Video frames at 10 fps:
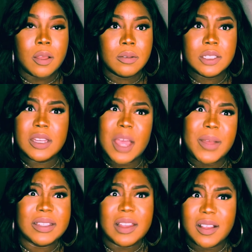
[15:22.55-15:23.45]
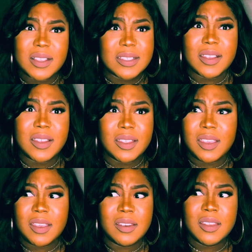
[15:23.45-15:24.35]
she not about to let her son
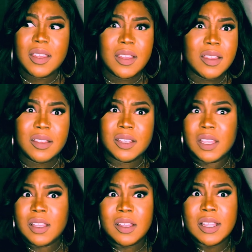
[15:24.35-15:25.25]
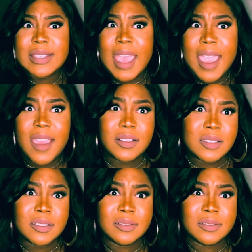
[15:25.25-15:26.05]
get attacked.